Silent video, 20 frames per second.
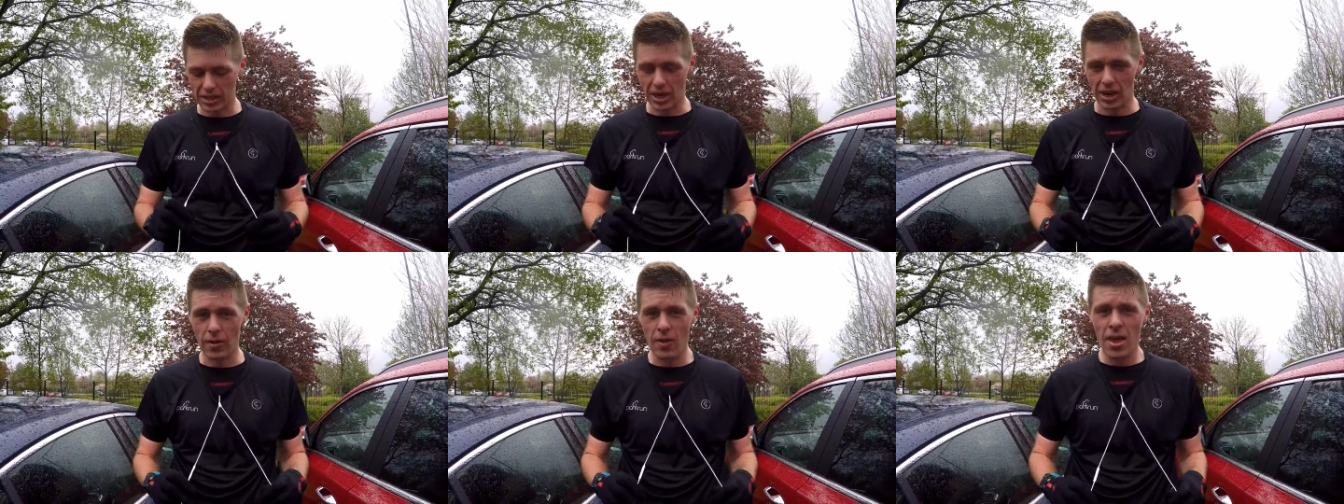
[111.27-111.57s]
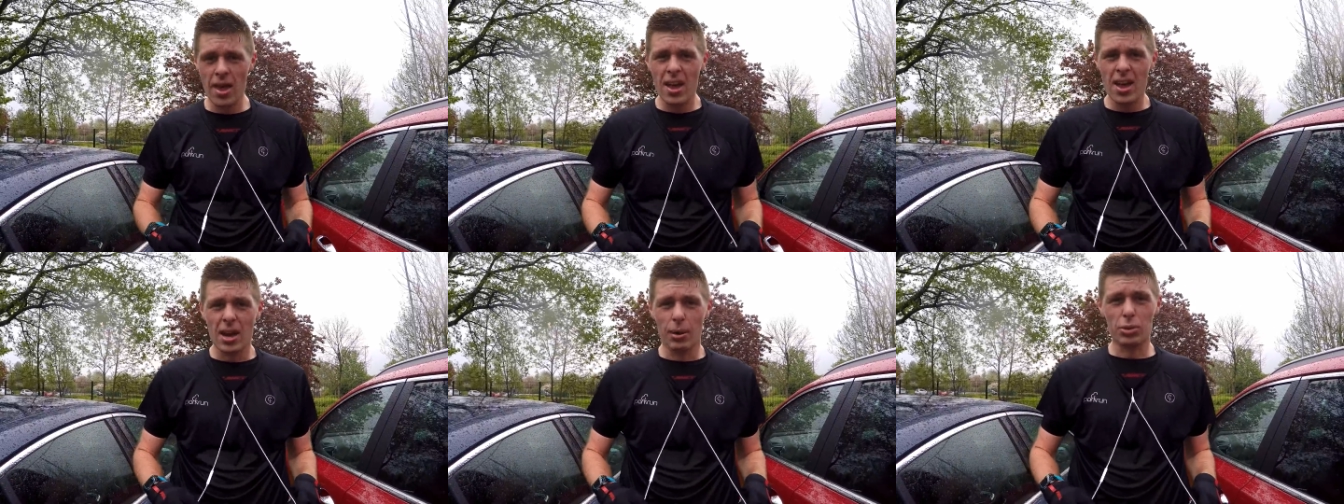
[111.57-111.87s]
So I'm
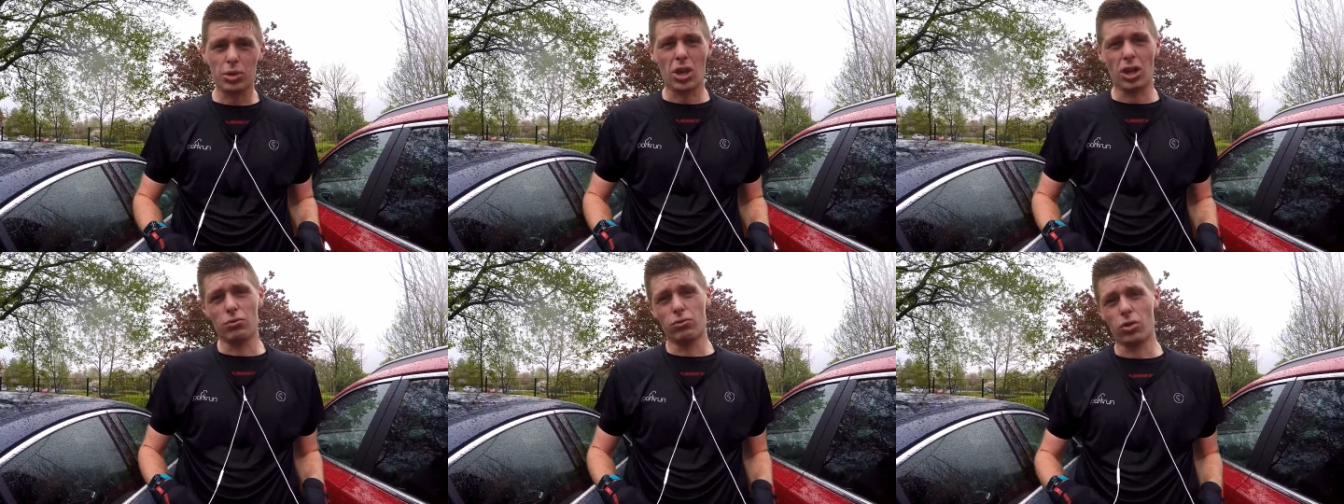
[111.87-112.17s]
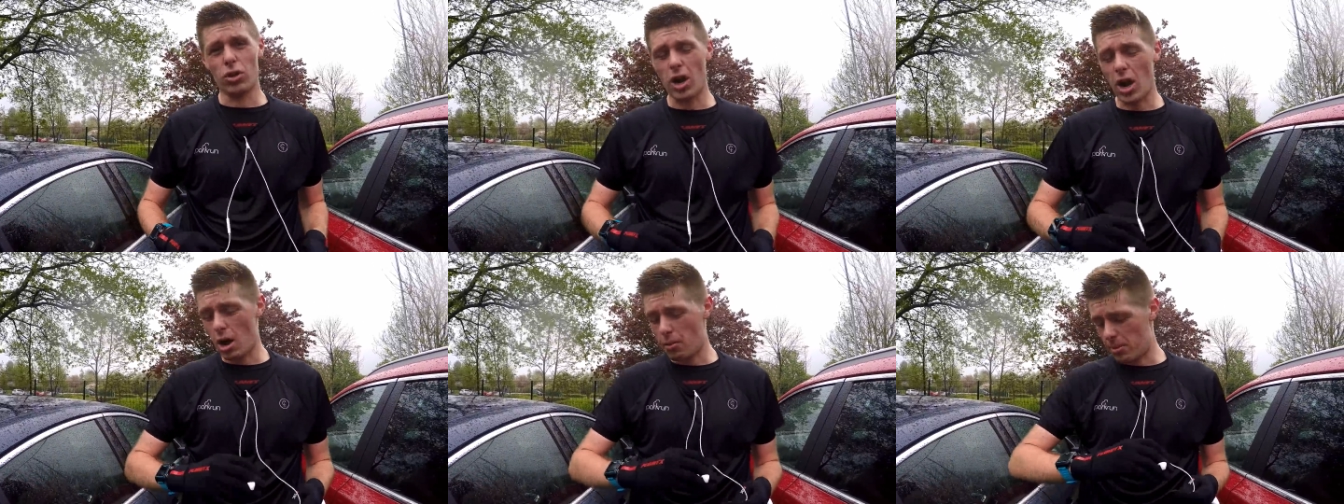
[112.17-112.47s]
just going to
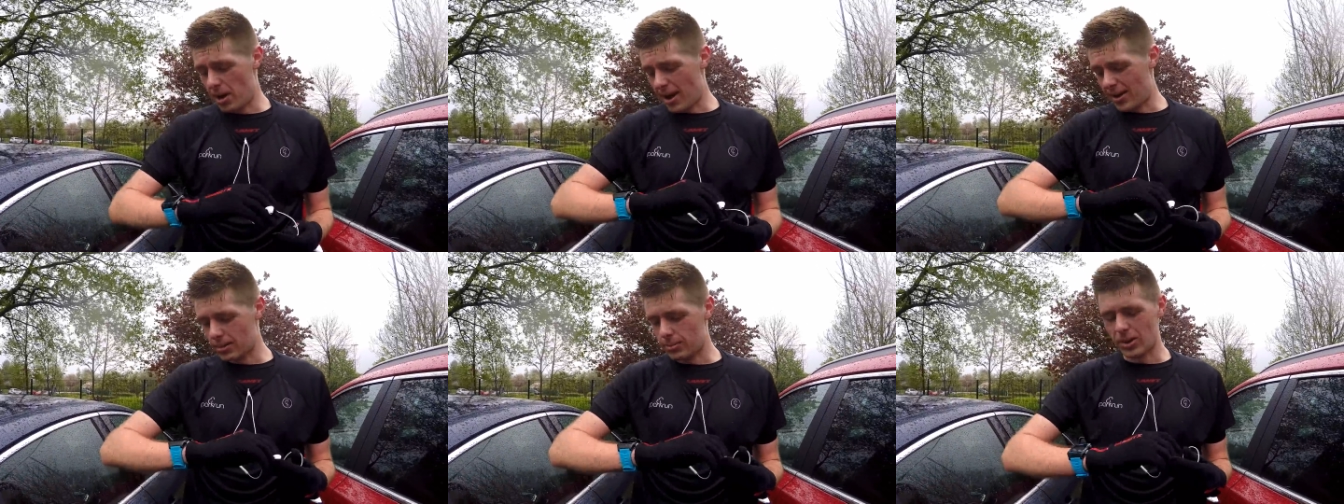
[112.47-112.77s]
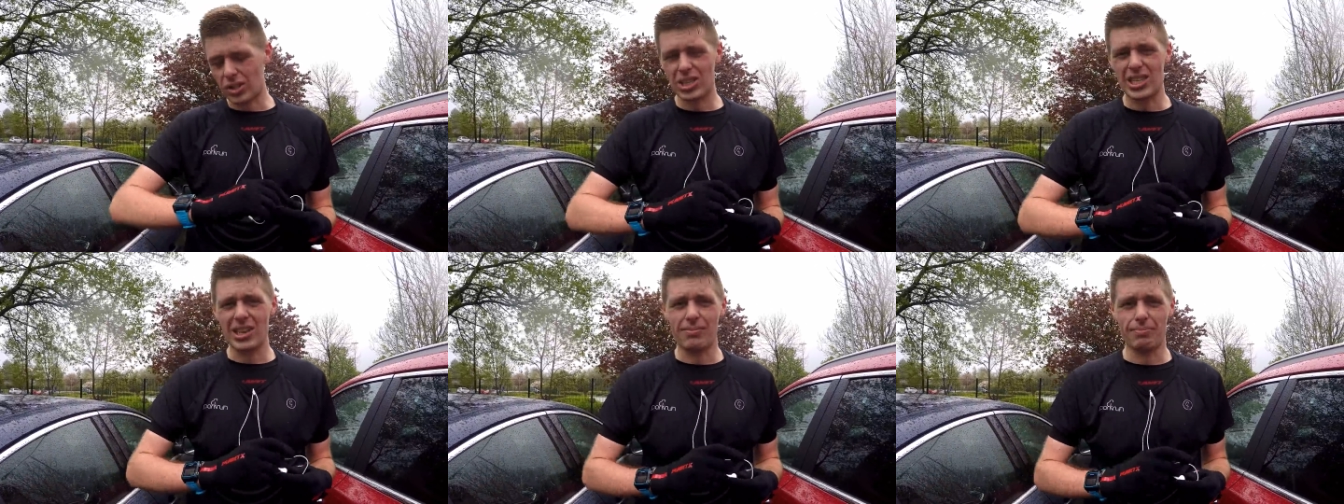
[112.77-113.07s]
run home now, it's
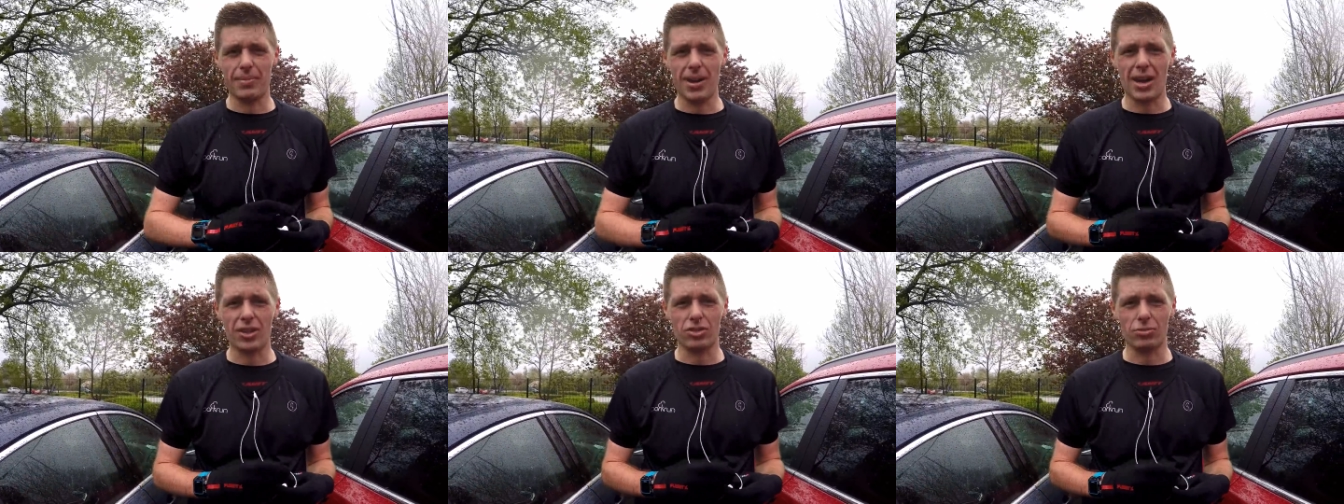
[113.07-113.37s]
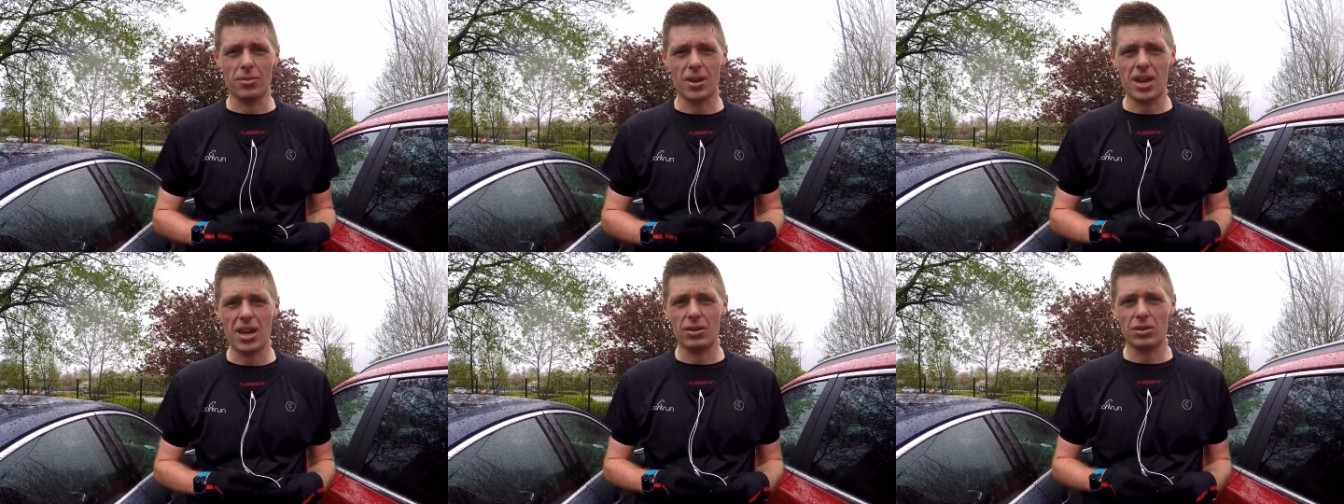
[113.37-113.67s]
about seven miles
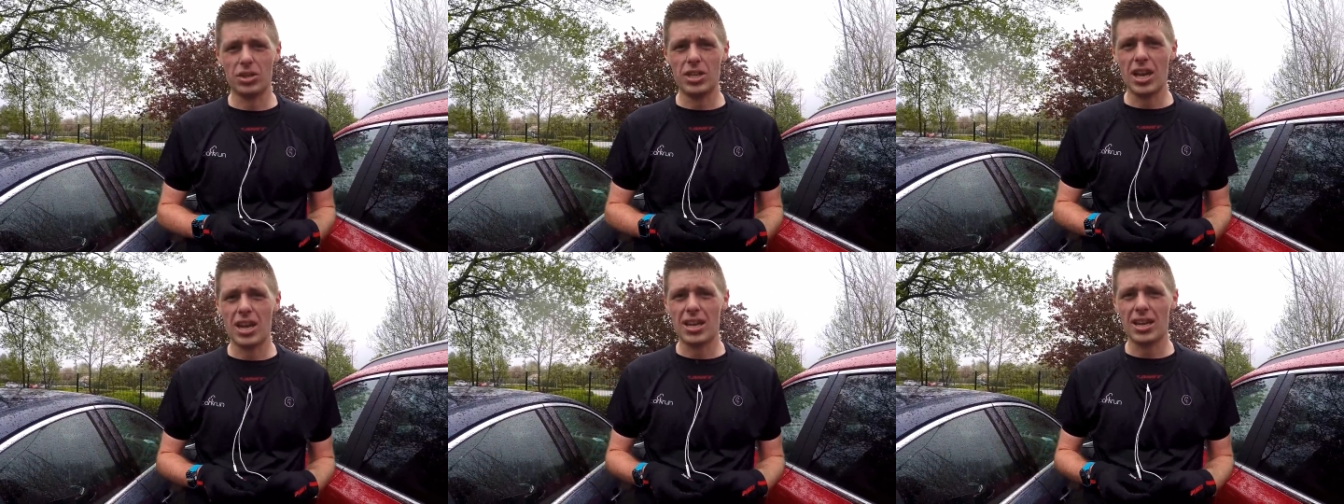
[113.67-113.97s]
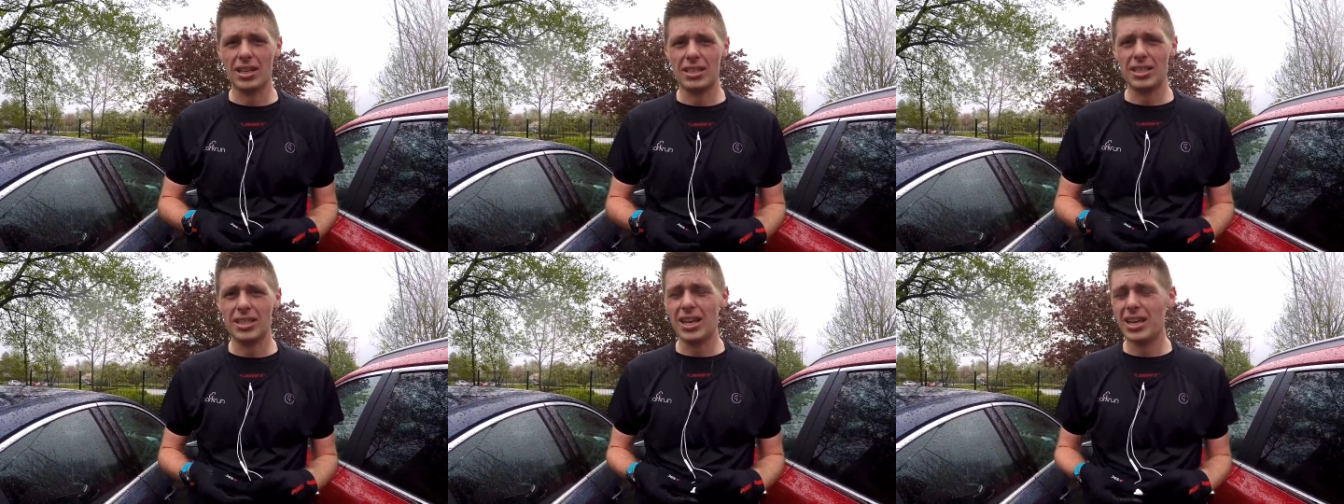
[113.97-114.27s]
from here, just take it
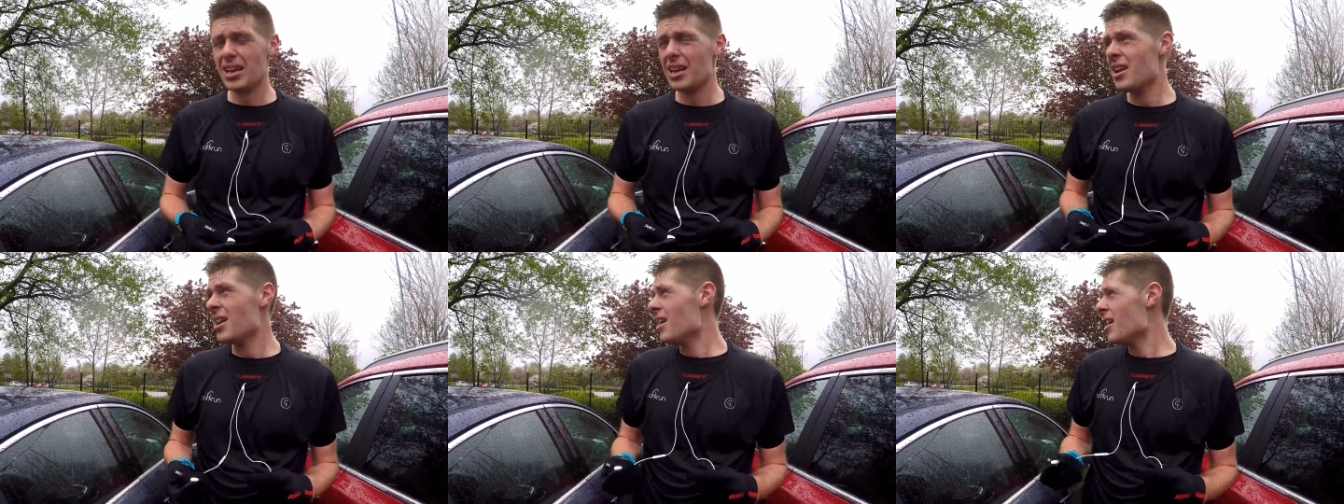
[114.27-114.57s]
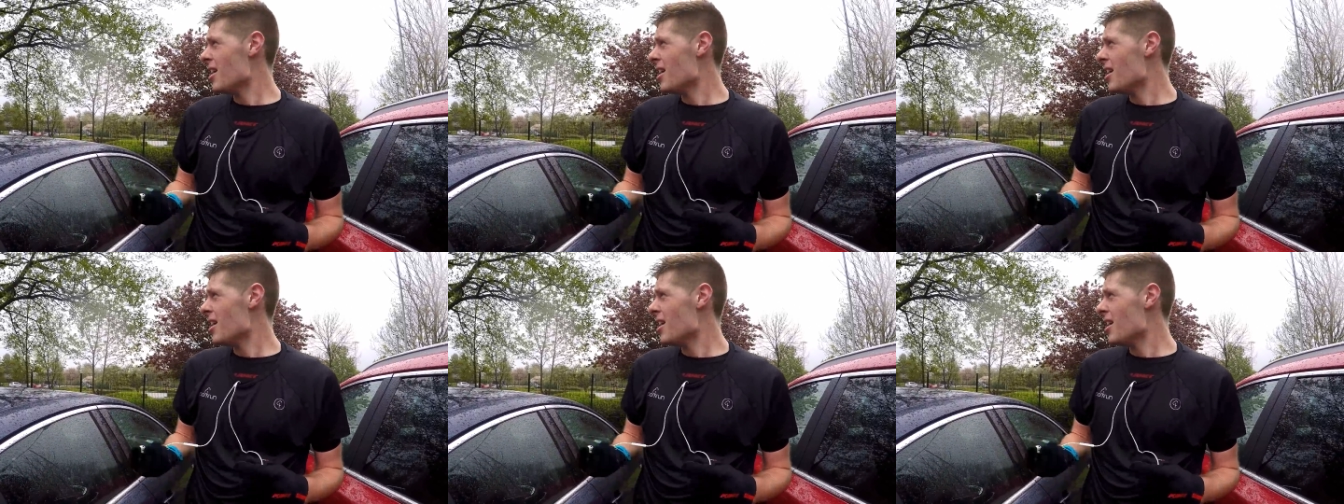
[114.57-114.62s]
dead steady